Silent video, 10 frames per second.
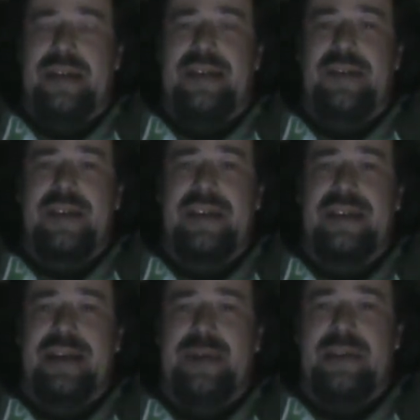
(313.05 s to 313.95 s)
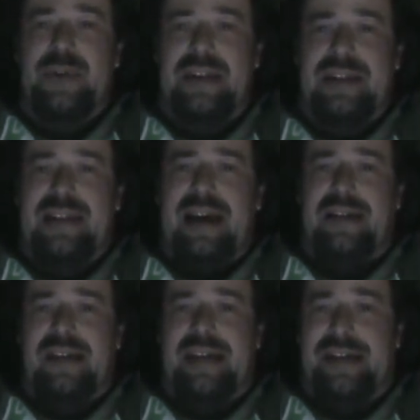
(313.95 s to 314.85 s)
Well, oh, good. That means we'll get the
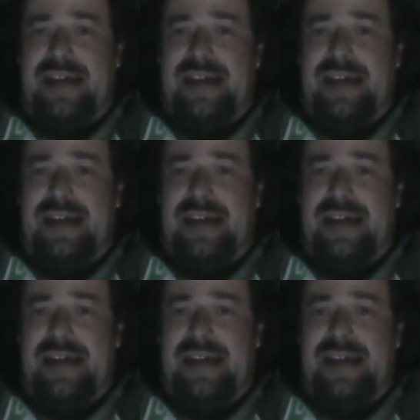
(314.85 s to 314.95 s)
town cleaned